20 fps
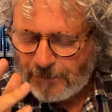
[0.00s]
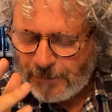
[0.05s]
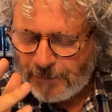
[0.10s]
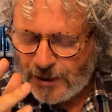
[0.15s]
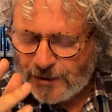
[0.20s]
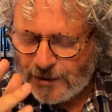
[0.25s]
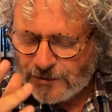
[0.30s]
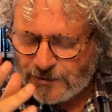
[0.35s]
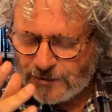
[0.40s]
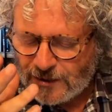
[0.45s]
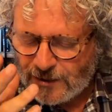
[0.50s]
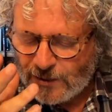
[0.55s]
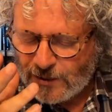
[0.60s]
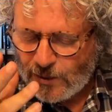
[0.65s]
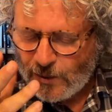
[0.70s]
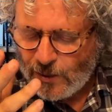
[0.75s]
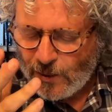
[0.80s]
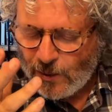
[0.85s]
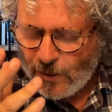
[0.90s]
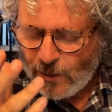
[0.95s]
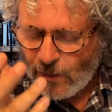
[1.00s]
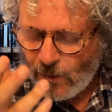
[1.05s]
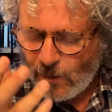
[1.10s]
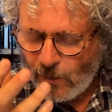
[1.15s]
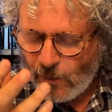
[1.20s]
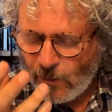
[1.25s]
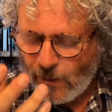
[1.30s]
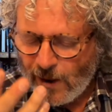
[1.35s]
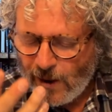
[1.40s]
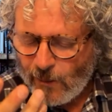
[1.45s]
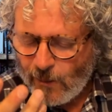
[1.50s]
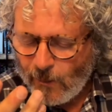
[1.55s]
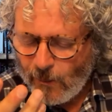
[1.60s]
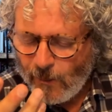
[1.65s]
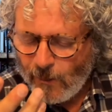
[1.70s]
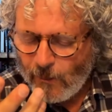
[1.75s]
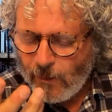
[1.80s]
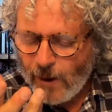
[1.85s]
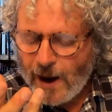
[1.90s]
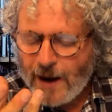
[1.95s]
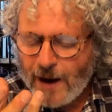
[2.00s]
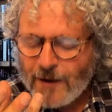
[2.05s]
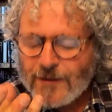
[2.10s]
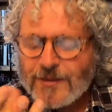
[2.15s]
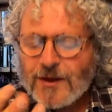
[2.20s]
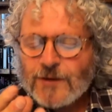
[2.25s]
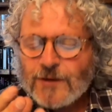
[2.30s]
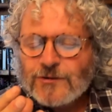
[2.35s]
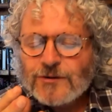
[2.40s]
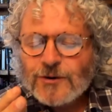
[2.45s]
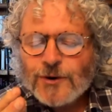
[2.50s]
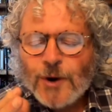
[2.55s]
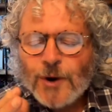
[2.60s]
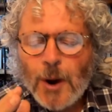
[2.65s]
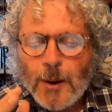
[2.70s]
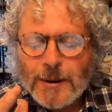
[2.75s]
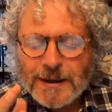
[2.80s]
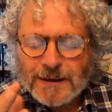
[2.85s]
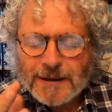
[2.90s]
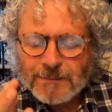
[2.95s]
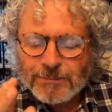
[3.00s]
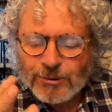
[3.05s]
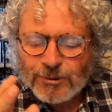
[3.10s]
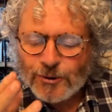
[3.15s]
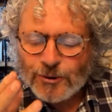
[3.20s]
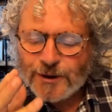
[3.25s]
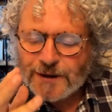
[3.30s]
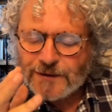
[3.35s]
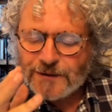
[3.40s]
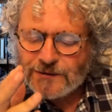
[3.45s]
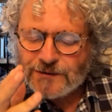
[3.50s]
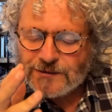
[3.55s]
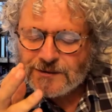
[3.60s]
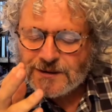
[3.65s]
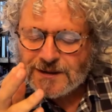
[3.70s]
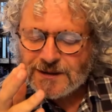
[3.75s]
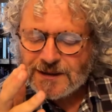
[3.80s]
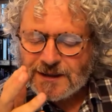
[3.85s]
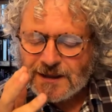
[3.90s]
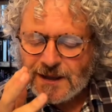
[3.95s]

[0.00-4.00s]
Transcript: But where are those growing points?